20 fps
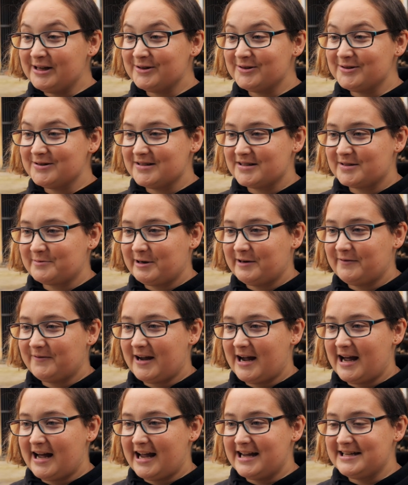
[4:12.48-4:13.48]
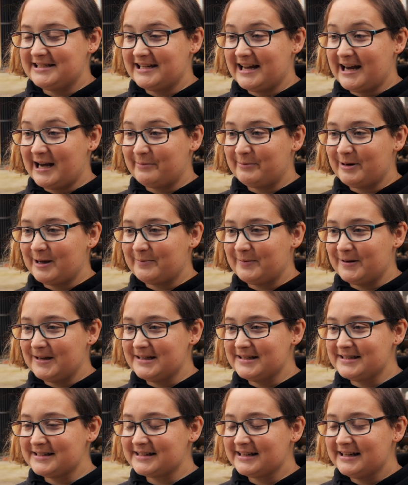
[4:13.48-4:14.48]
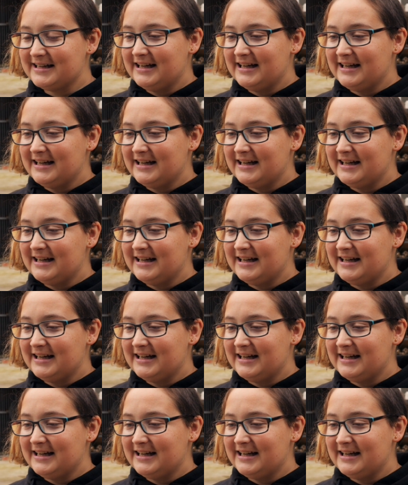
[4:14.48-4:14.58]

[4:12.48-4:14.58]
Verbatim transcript: who is one of our Asiatic black bears.